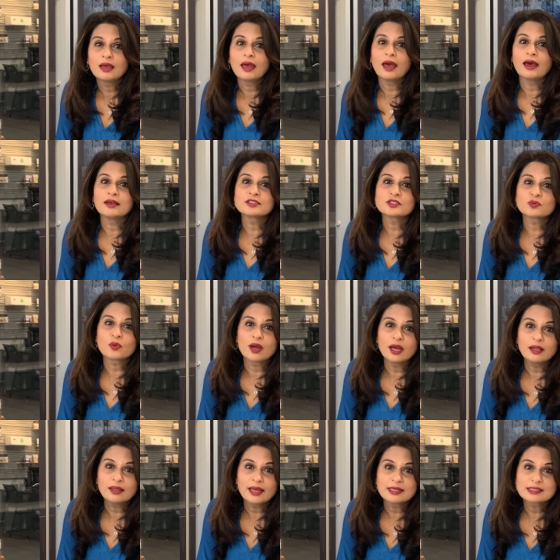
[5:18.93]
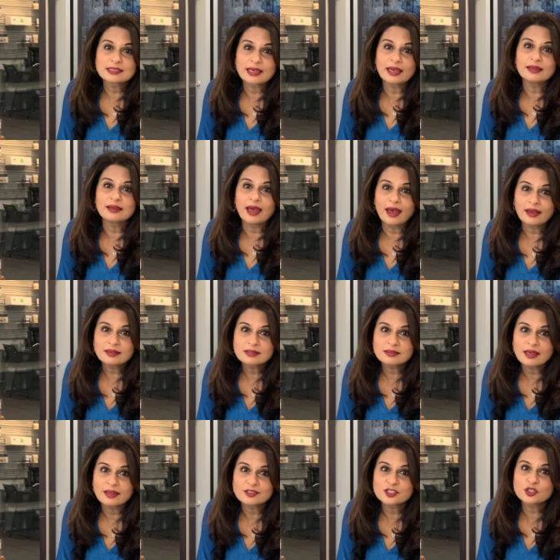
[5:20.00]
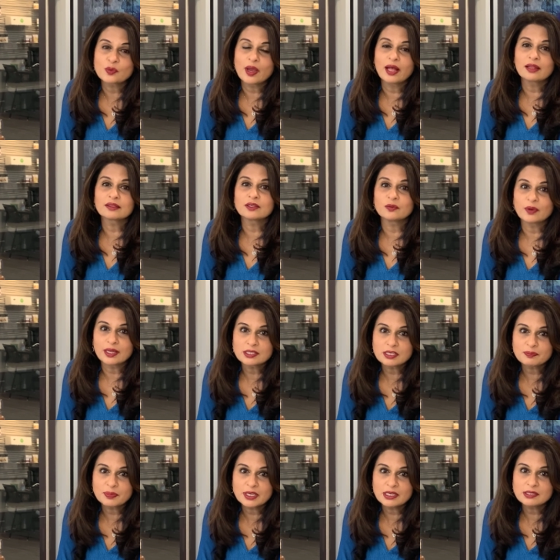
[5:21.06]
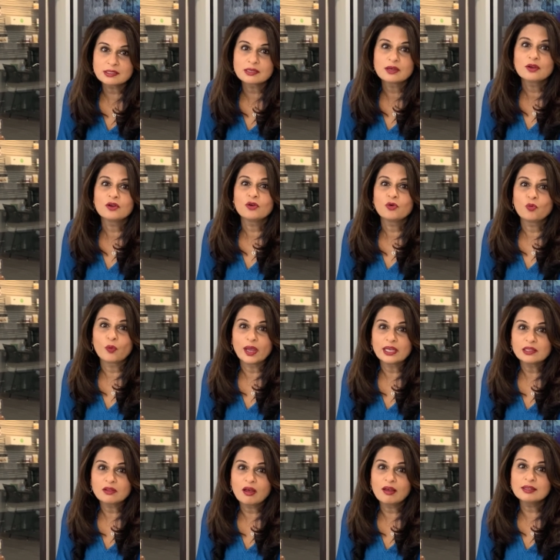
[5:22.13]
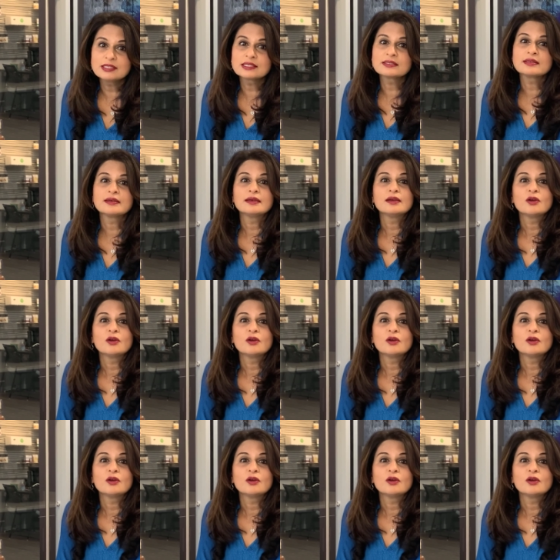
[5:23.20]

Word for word: as well as gain access to healthy recipes, weight loss,